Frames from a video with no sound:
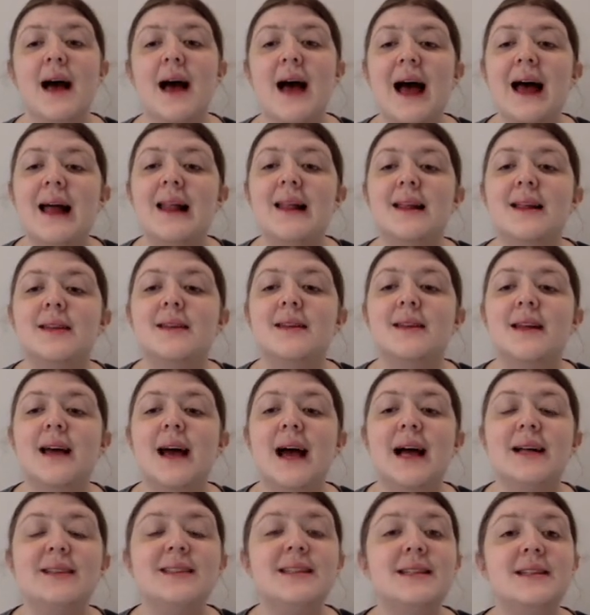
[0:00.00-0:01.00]
Alan,
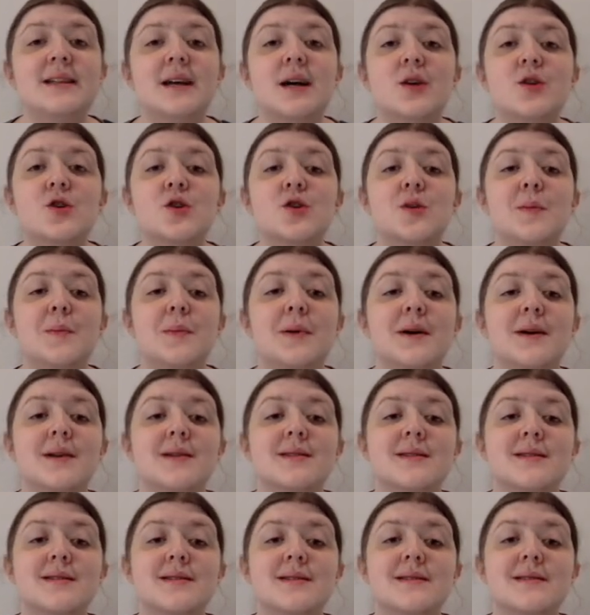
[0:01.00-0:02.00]
has he touched a
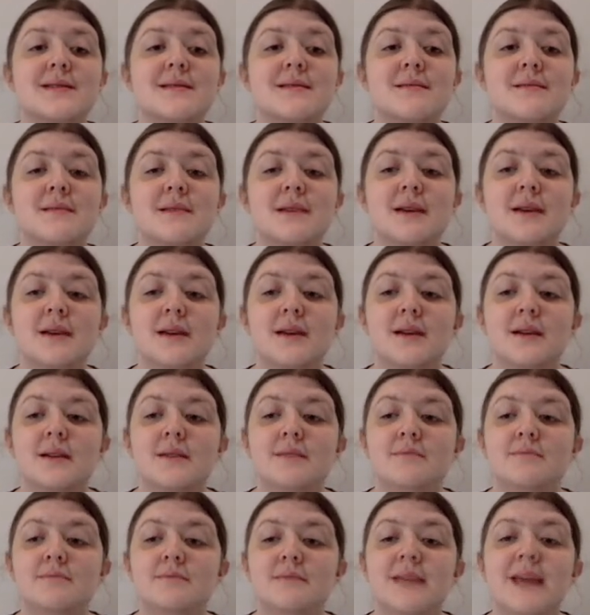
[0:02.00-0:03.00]
person?
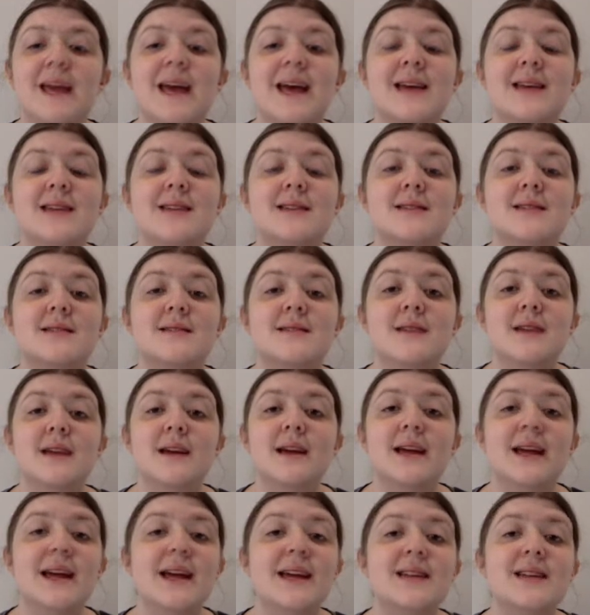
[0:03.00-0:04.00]
Yes,
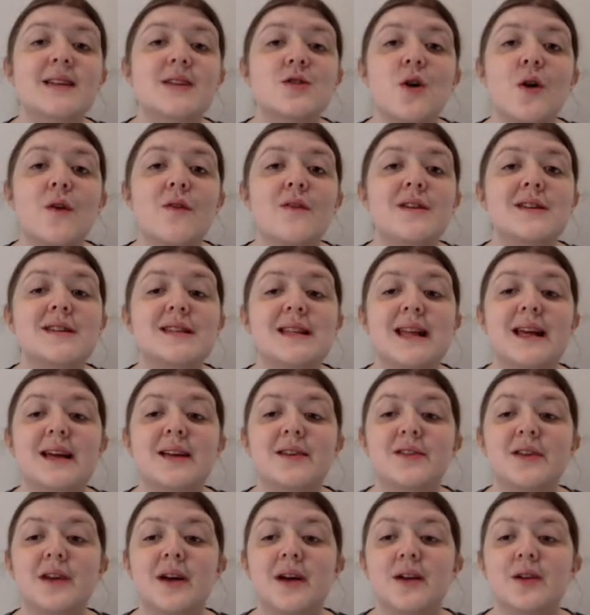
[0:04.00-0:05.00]
a kiss is obviously a
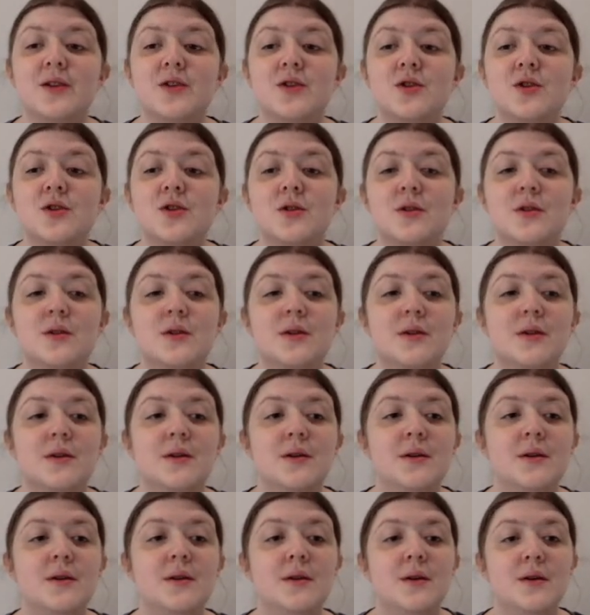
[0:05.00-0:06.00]
touch.
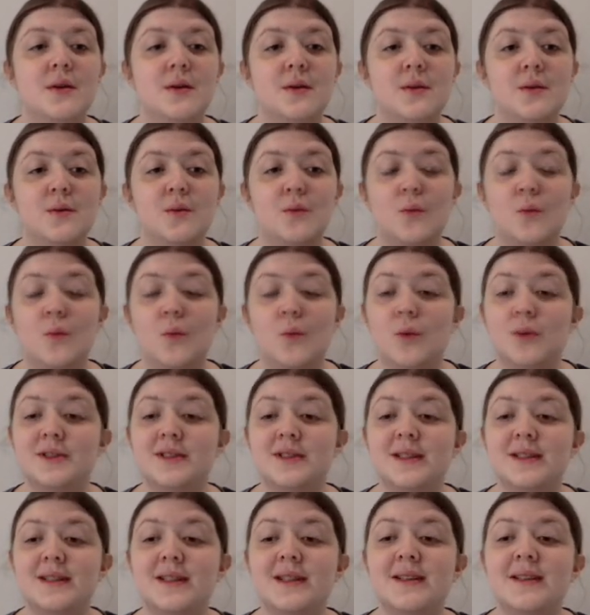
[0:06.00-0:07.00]

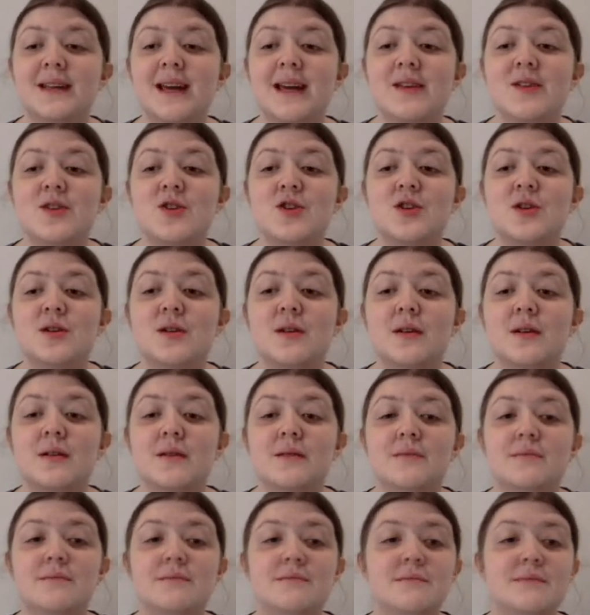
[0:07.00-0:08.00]
Was it intentional?
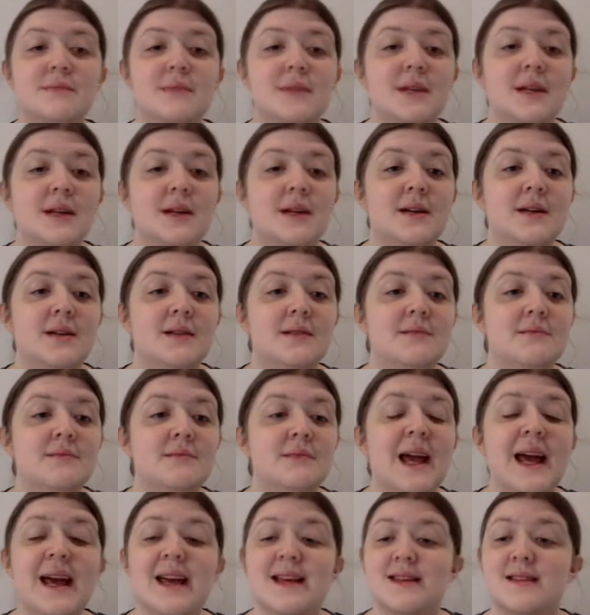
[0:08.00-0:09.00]

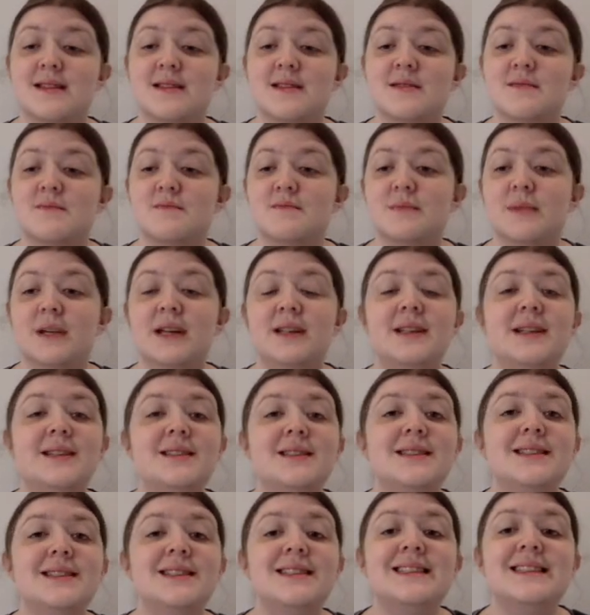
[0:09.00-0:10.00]
Yes, he
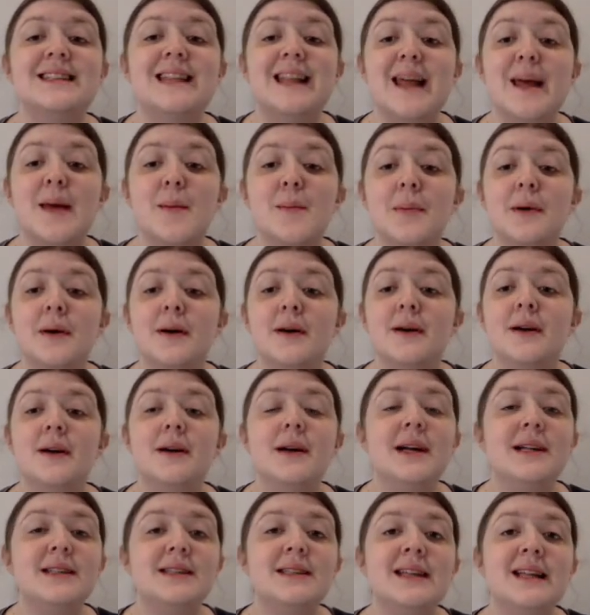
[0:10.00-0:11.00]
didn't slip.
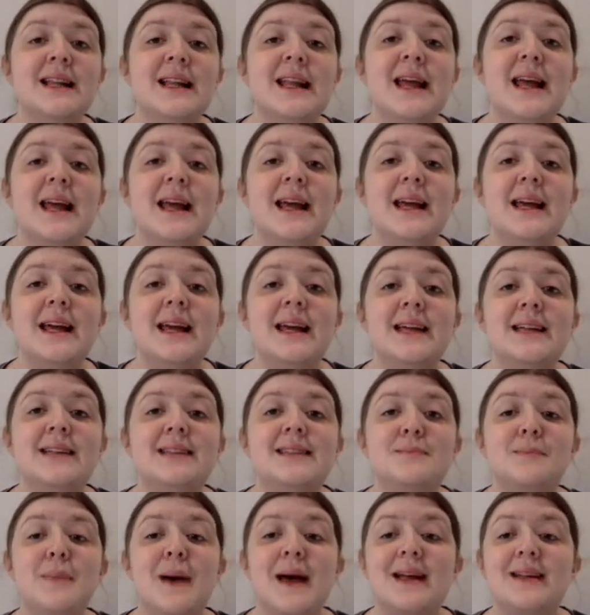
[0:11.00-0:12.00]
It's clear he
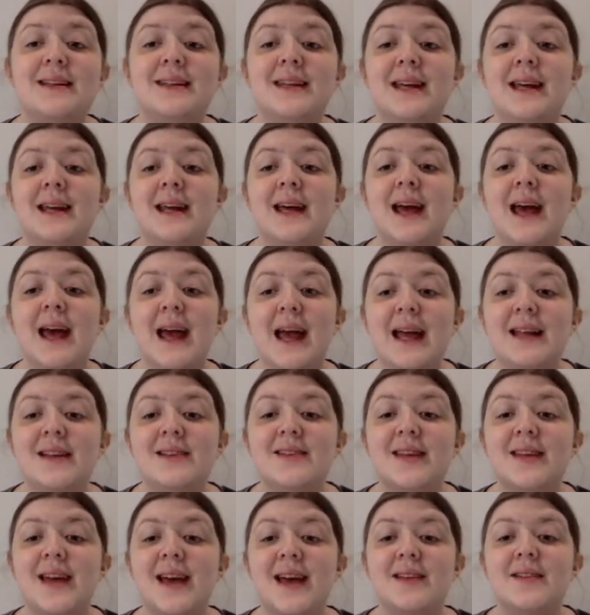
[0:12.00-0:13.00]
kissed Betty,
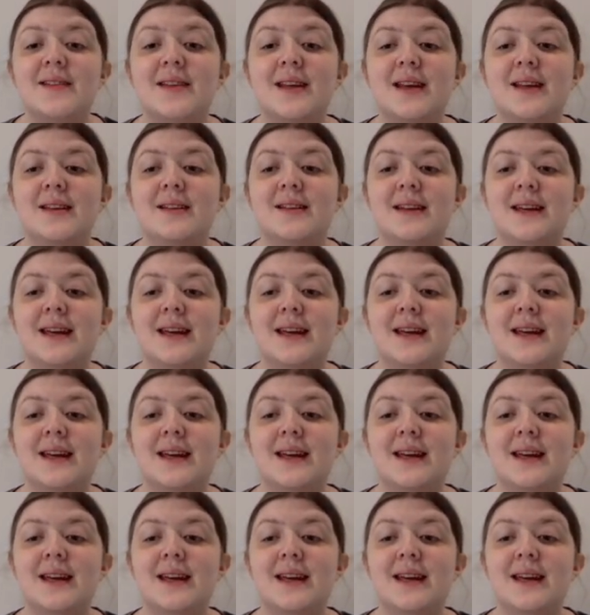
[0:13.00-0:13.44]
intending to